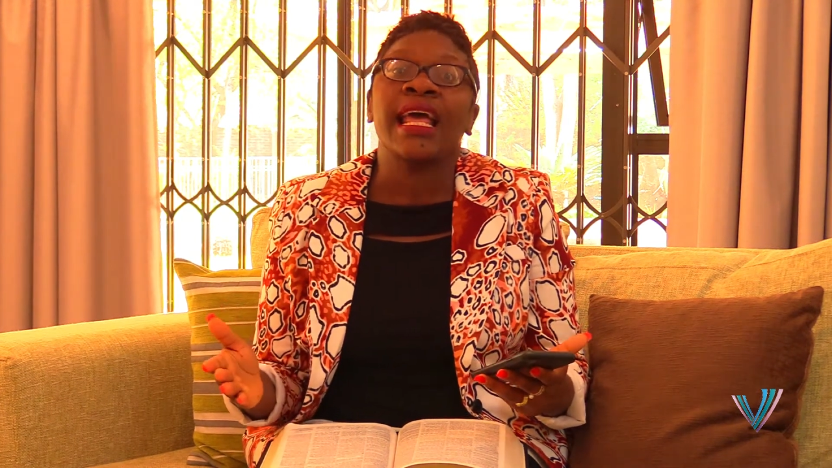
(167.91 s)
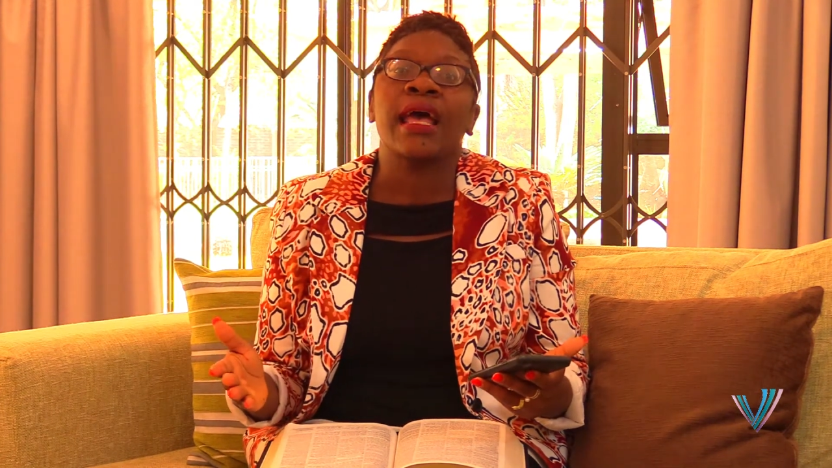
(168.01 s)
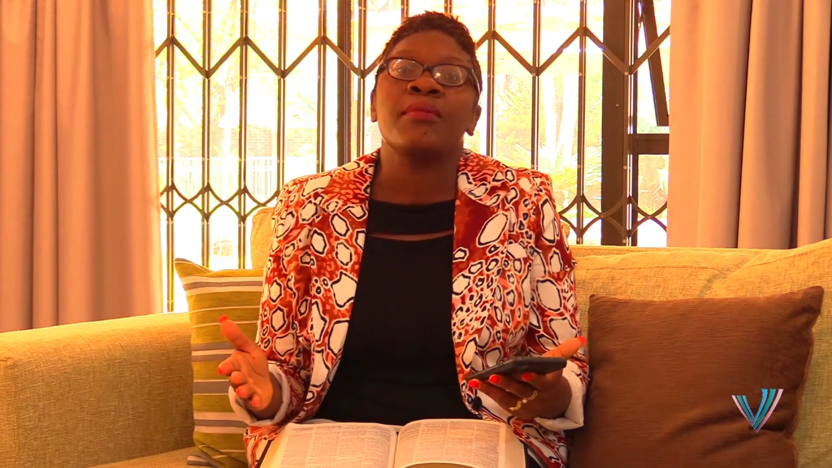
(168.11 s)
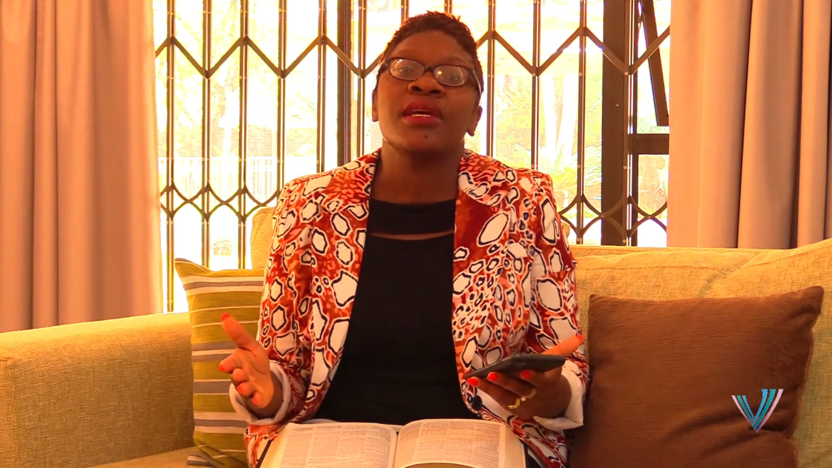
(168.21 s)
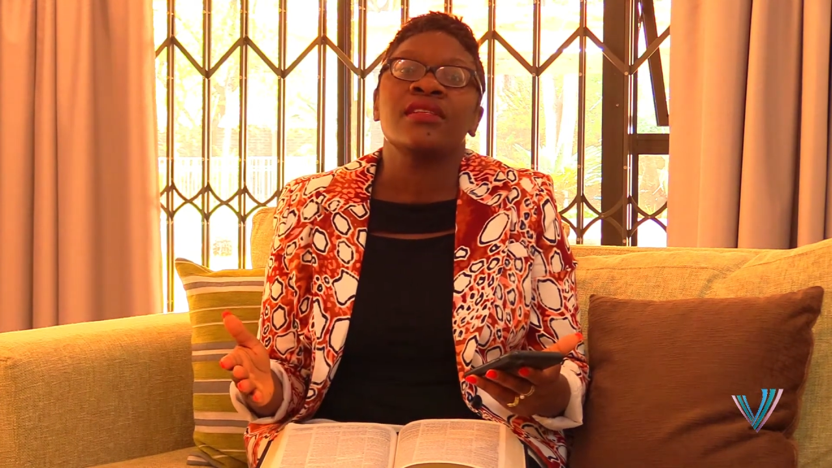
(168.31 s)

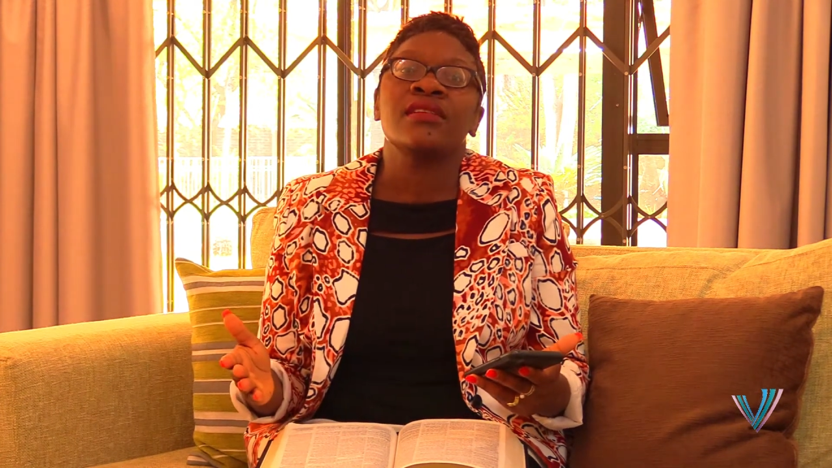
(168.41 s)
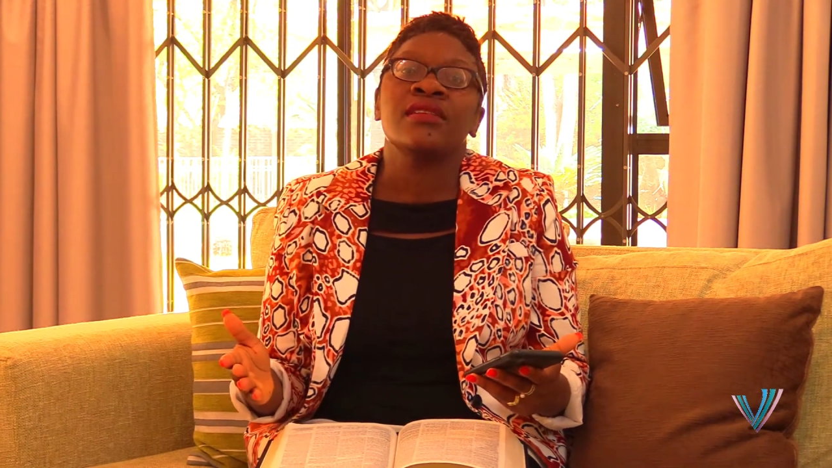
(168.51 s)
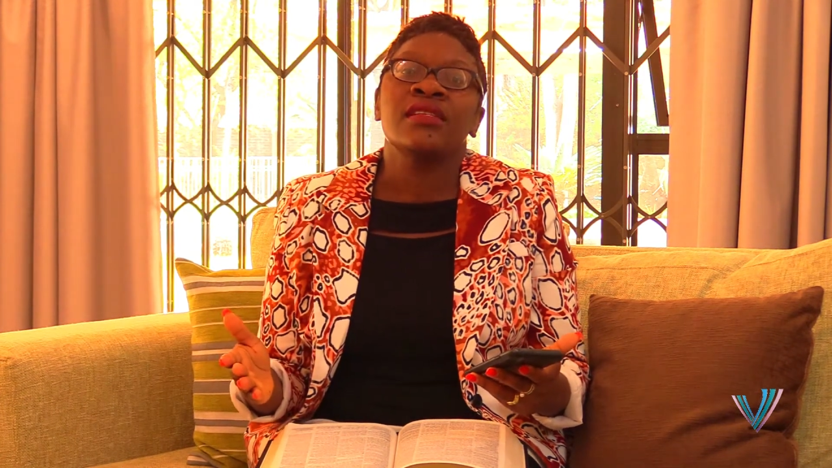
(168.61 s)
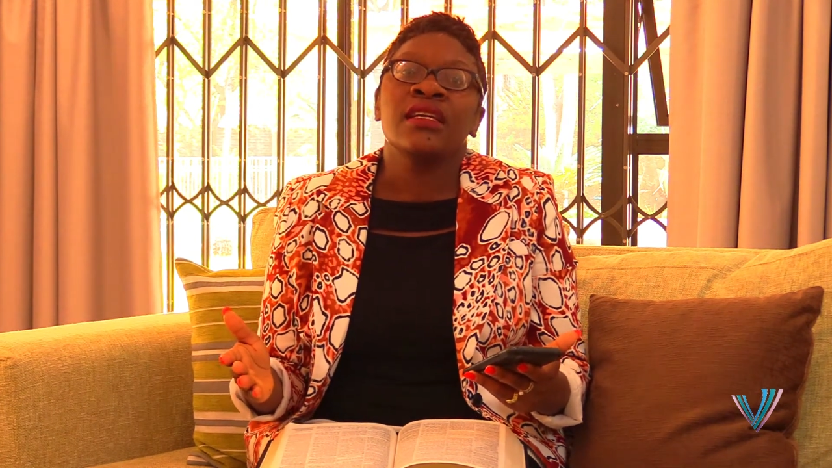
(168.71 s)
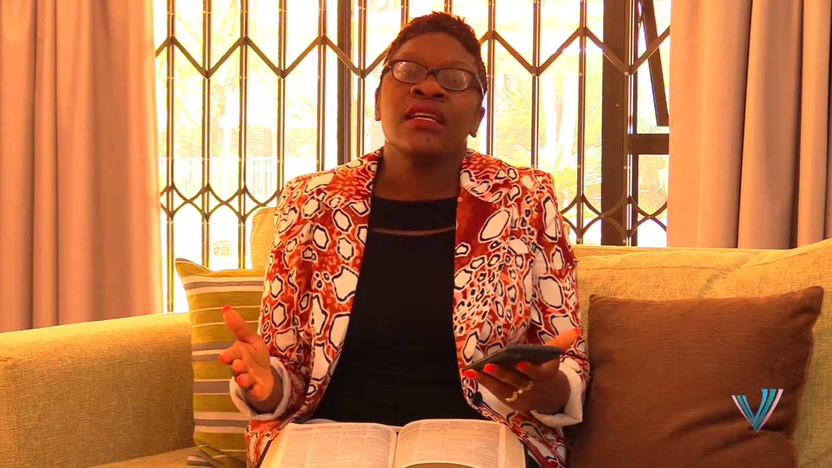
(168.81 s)
habit,
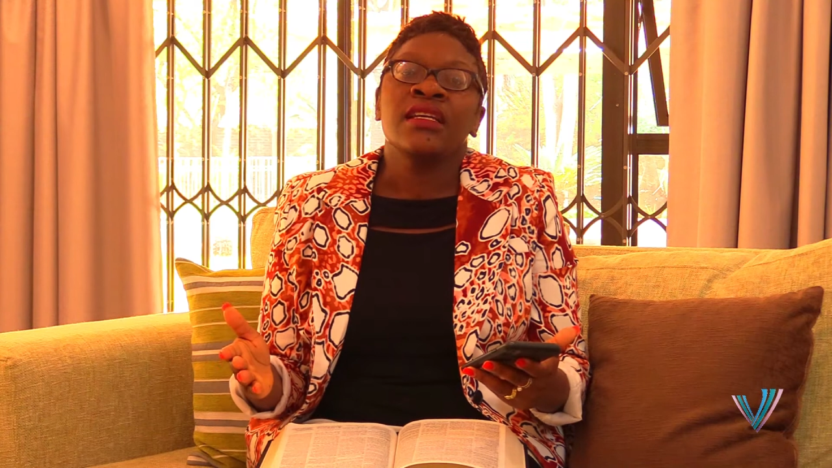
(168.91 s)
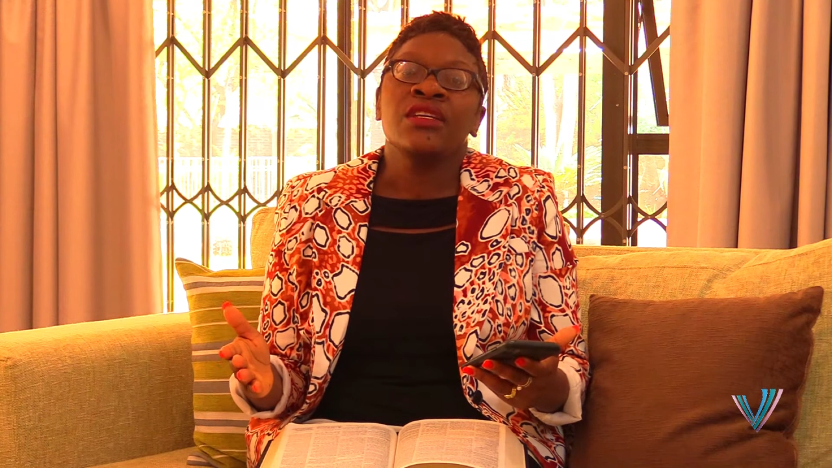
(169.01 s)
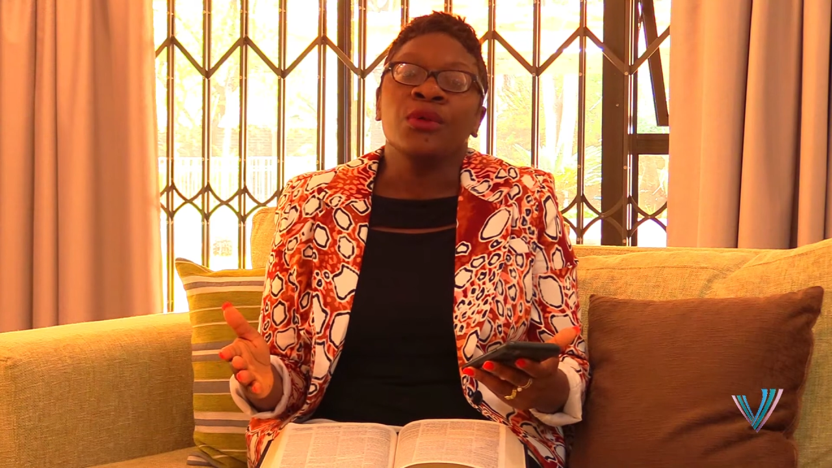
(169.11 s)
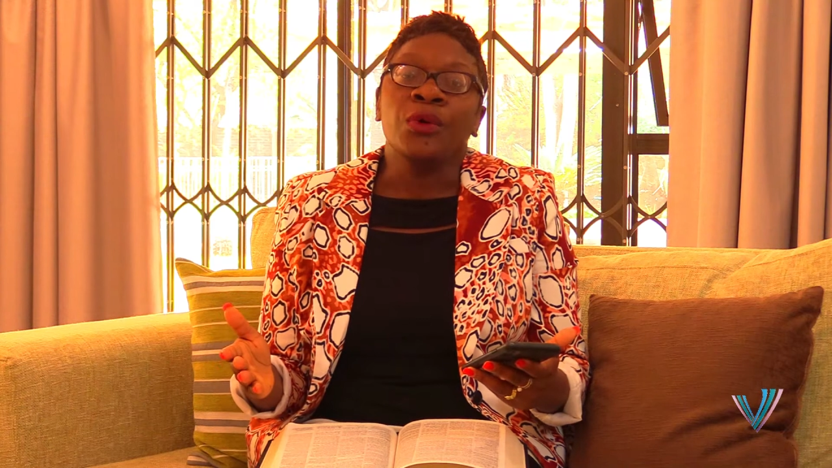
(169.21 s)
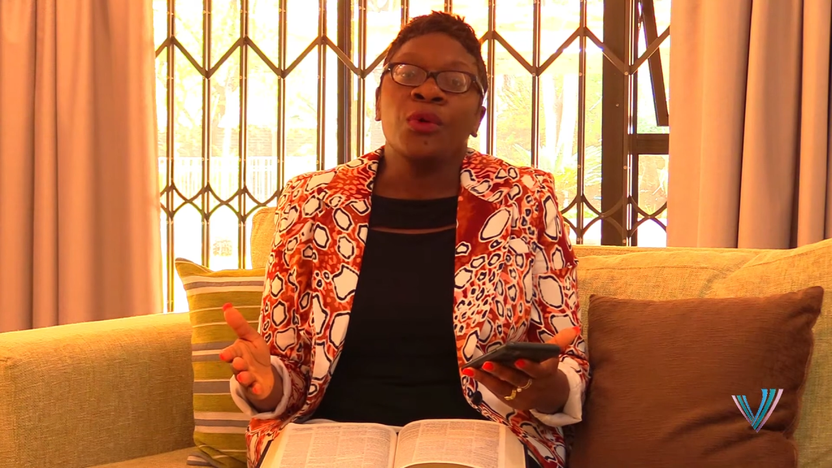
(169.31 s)

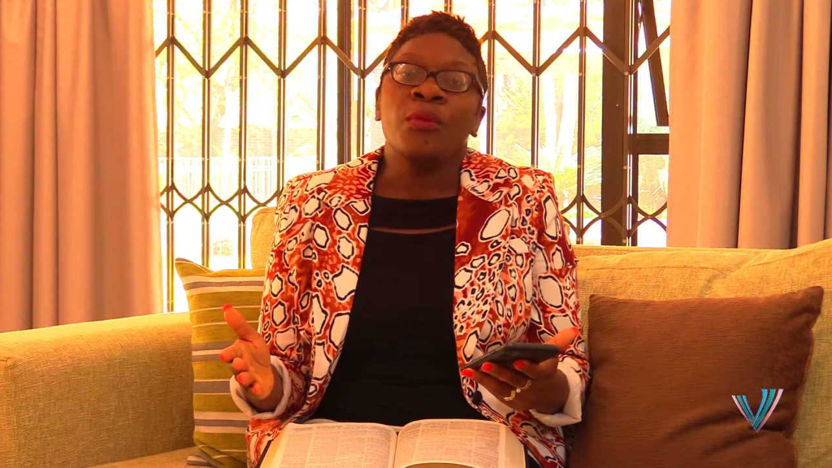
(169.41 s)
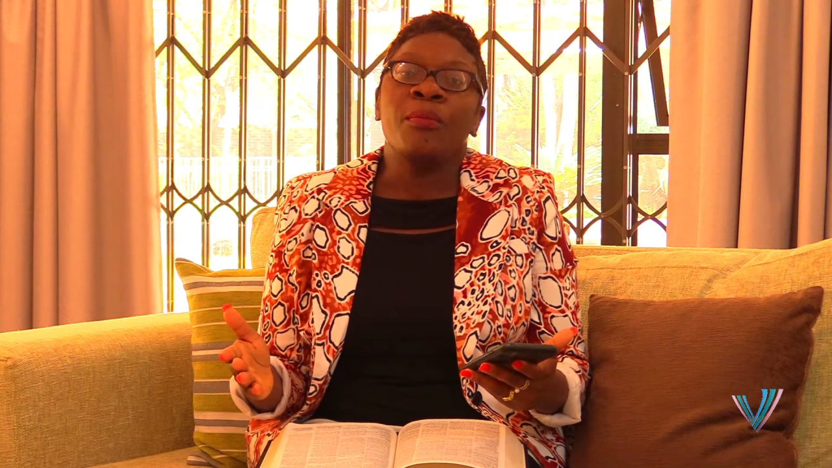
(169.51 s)
you know.